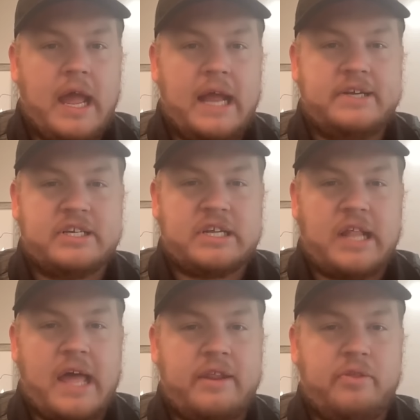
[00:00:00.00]
and just
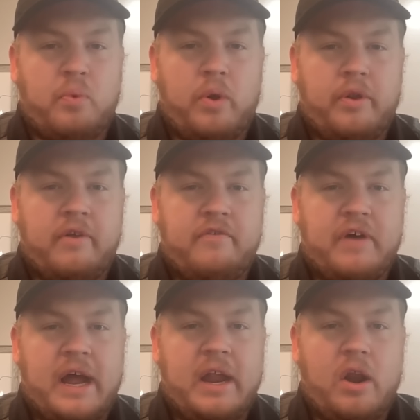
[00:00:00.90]
light the world on
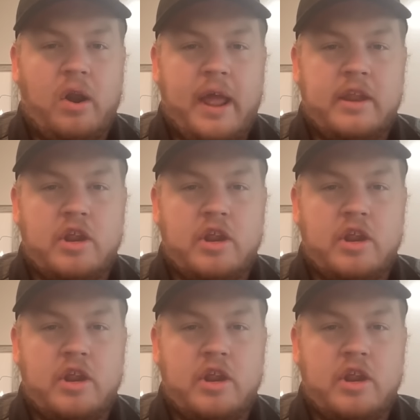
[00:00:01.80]
fire and,